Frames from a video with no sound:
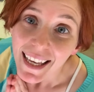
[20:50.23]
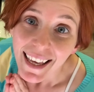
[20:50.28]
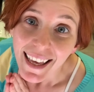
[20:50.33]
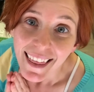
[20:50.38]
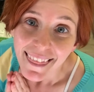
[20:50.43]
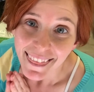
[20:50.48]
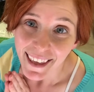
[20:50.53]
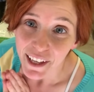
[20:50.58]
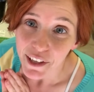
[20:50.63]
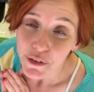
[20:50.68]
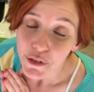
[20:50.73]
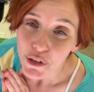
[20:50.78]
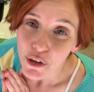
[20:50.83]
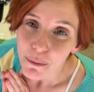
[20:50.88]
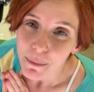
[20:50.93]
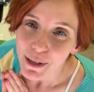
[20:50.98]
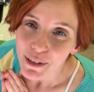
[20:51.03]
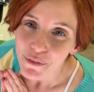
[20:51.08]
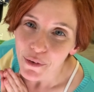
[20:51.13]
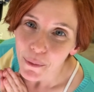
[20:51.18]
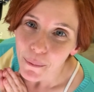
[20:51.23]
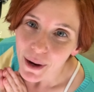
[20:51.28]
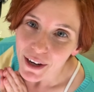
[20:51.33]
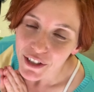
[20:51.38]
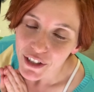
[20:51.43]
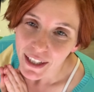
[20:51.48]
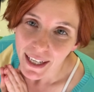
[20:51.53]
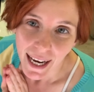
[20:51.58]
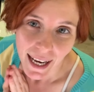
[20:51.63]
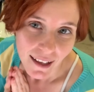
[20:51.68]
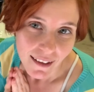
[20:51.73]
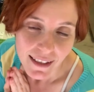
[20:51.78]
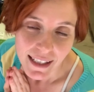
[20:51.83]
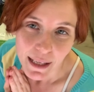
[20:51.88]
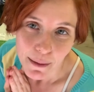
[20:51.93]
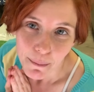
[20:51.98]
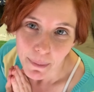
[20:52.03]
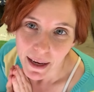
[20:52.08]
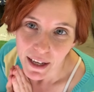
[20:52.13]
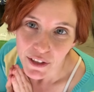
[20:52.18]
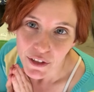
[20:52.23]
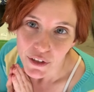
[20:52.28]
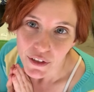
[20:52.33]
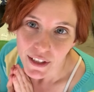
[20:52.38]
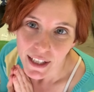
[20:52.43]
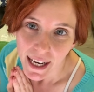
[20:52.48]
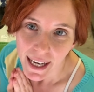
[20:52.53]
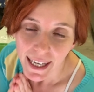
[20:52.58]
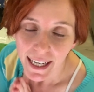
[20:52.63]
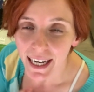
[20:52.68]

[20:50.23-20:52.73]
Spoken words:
Thank you so much for watching Allison Bakes Your Day.